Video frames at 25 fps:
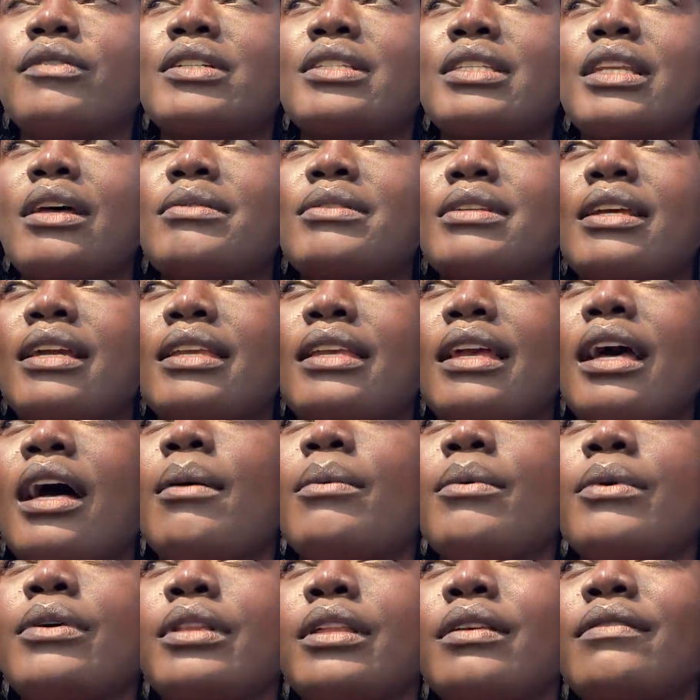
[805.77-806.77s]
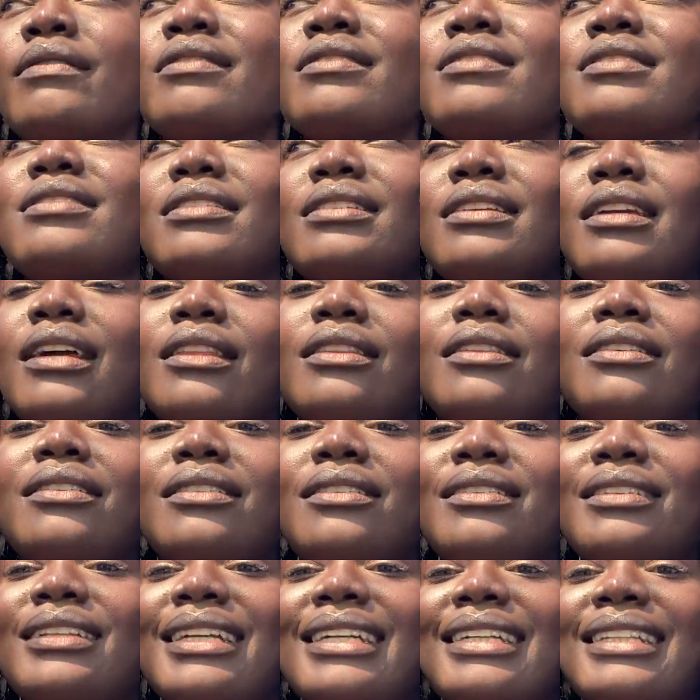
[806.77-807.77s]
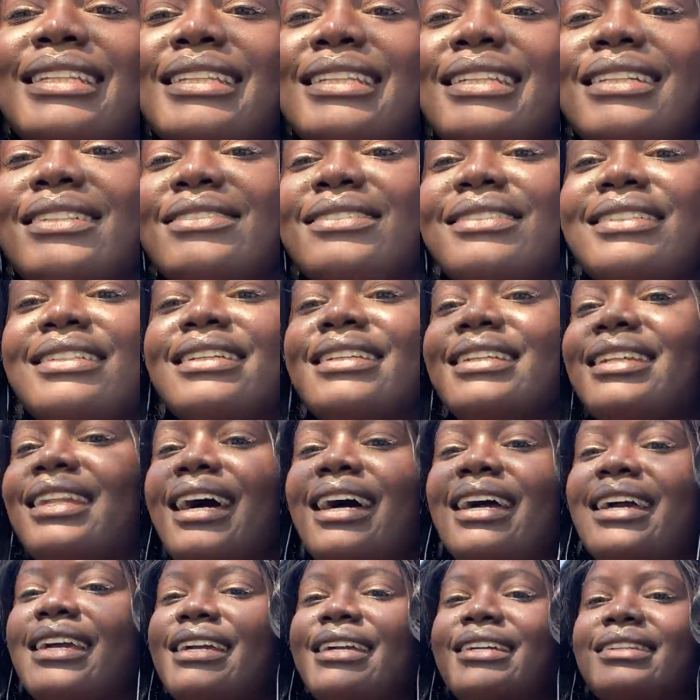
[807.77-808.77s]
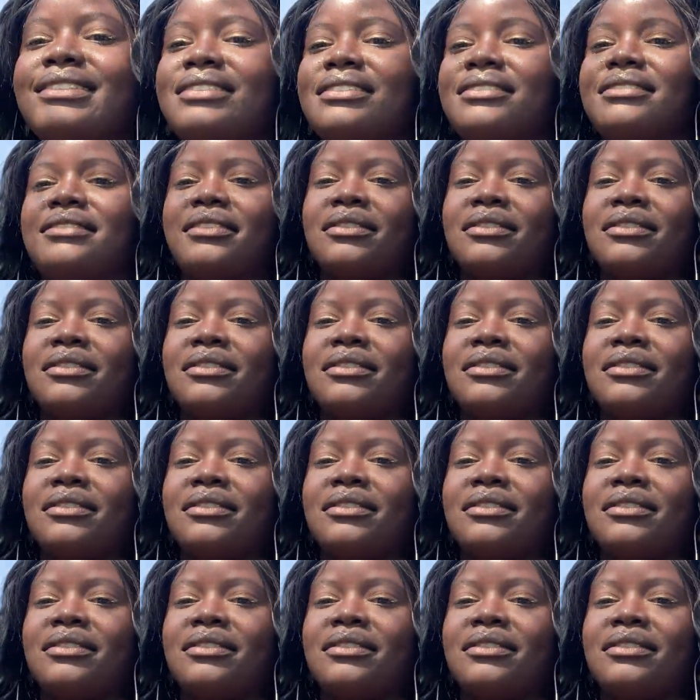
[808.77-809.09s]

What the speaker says: because I was like, yeah, we're living together, like, literally lying